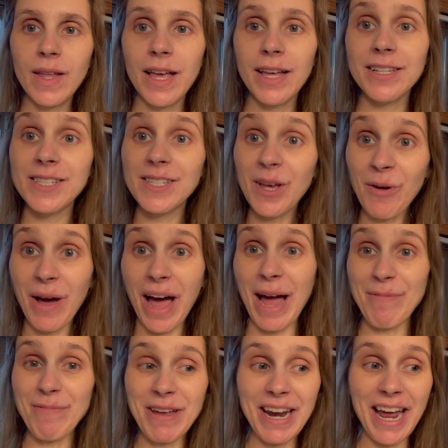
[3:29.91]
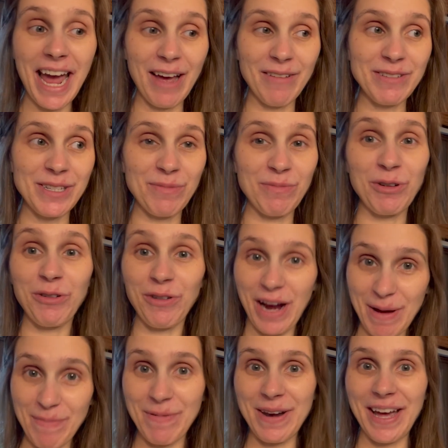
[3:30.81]
so I'm gonna have some
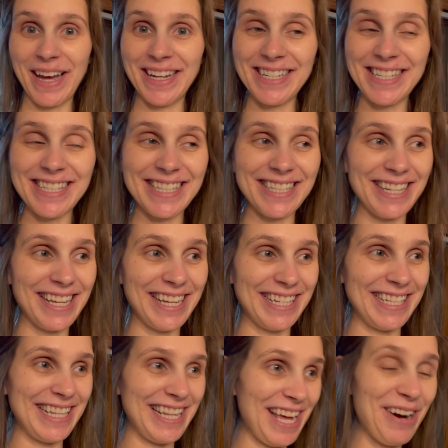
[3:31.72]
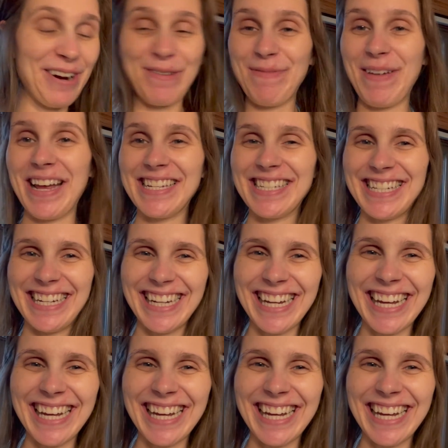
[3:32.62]
grape nuts because they're amazing.